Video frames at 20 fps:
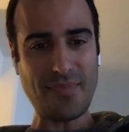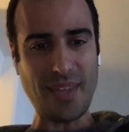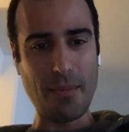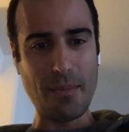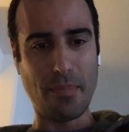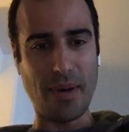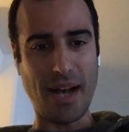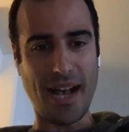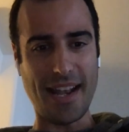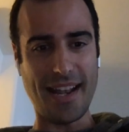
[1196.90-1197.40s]

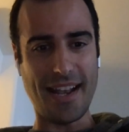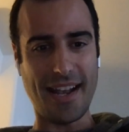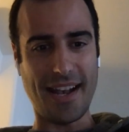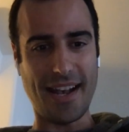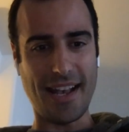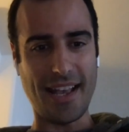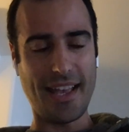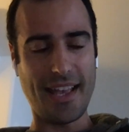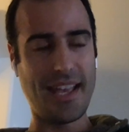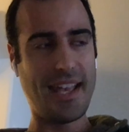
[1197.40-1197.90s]

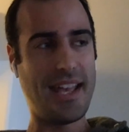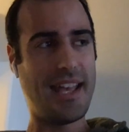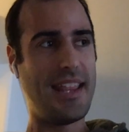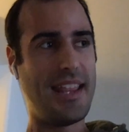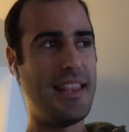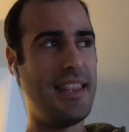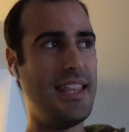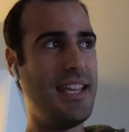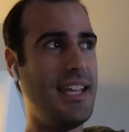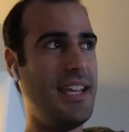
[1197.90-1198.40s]
But
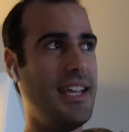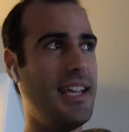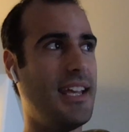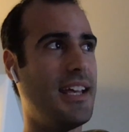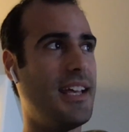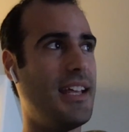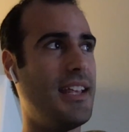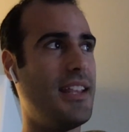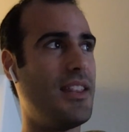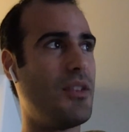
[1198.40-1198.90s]
the
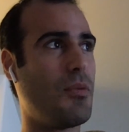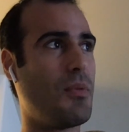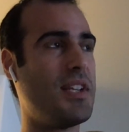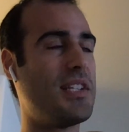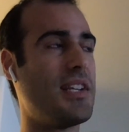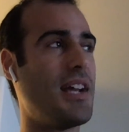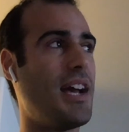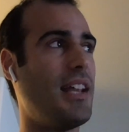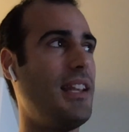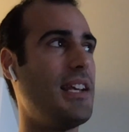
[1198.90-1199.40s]

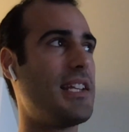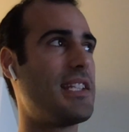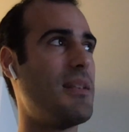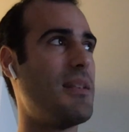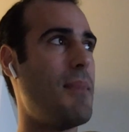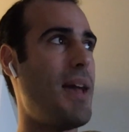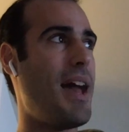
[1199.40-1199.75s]
reason I list them